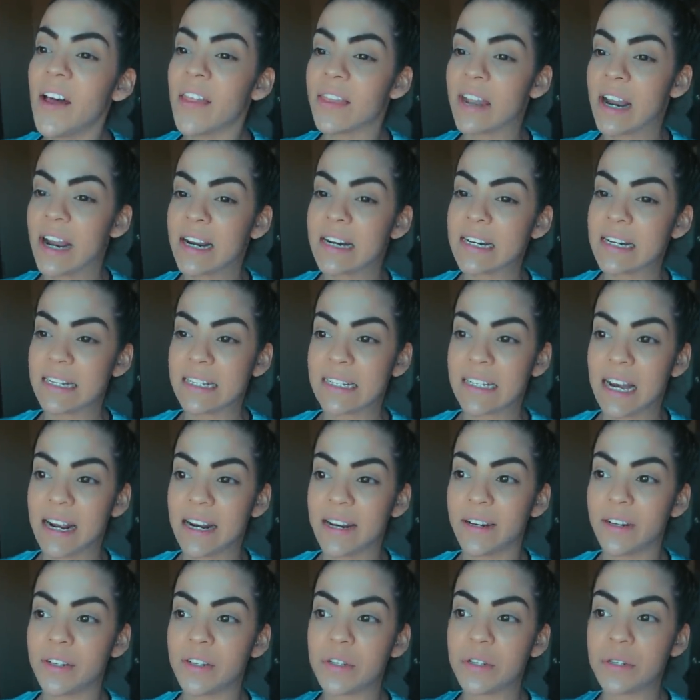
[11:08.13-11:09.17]
that I
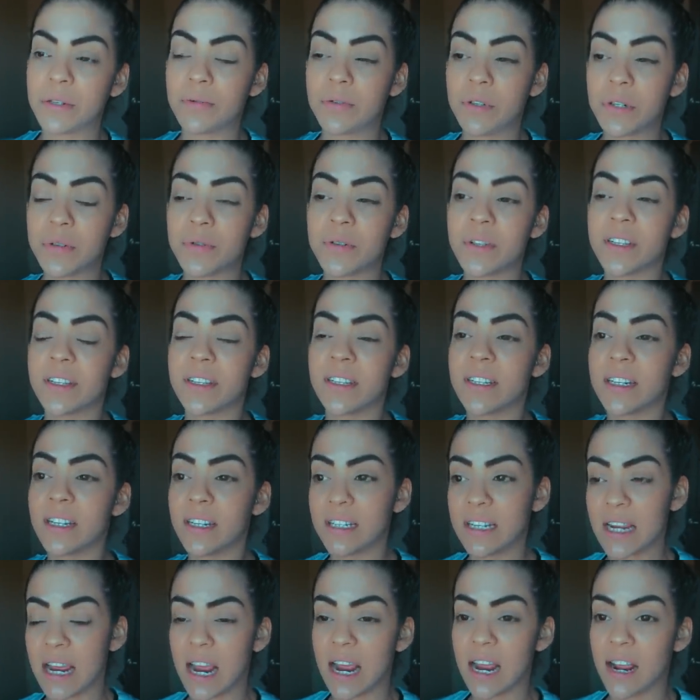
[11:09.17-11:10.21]
decided to do this
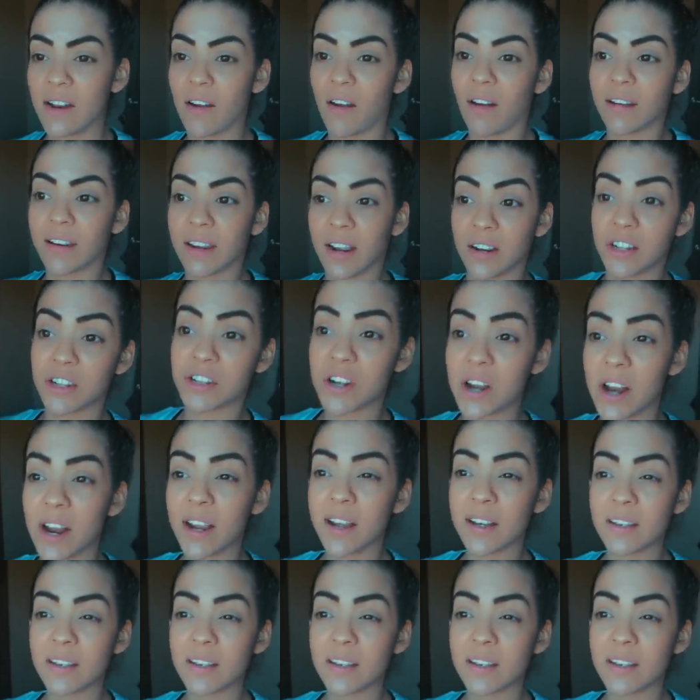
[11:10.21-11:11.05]
today and not yesterday,